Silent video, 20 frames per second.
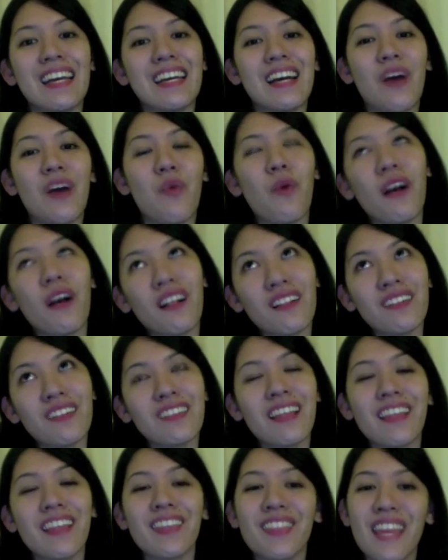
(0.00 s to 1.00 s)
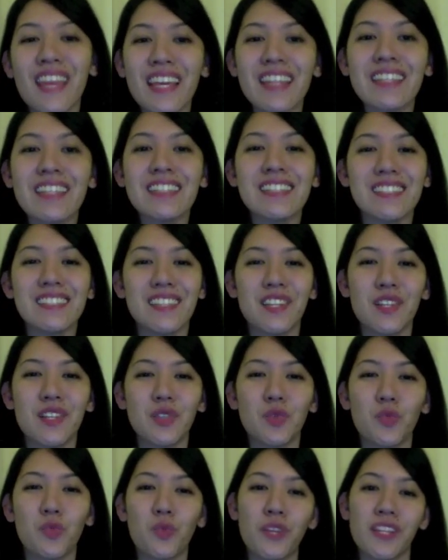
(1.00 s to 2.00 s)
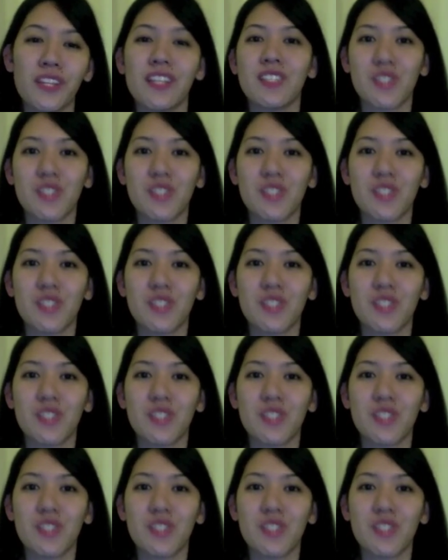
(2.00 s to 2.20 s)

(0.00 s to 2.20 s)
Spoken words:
well, things didn't really